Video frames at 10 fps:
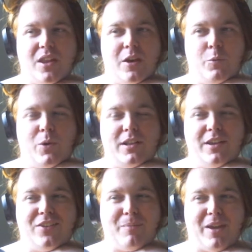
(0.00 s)
where
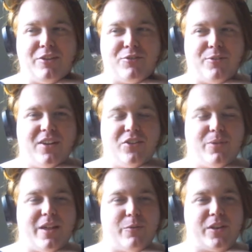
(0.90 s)
Lisa makes friends
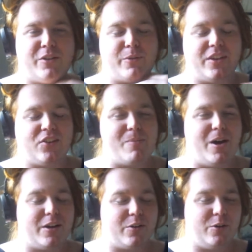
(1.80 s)
with that really, really
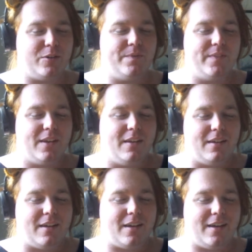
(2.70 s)
smart girl,
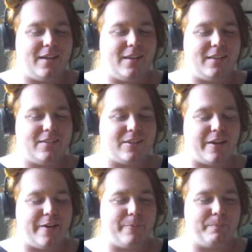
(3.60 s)
and
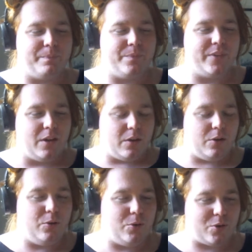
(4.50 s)

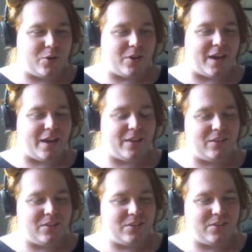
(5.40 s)
Uda
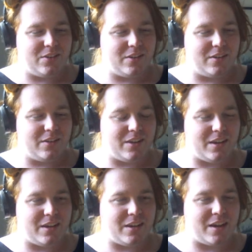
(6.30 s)
has
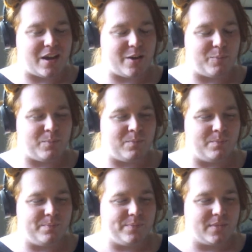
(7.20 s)
the
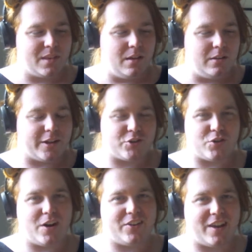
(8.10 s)
like
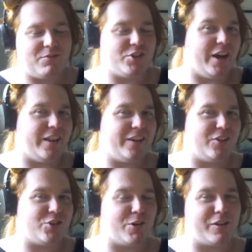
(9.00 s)
tries to have Charlie in
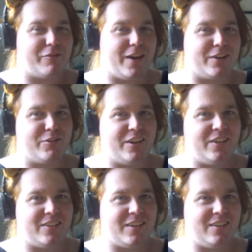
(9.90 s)
the chocolate factory
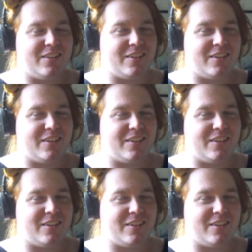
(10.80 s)
as his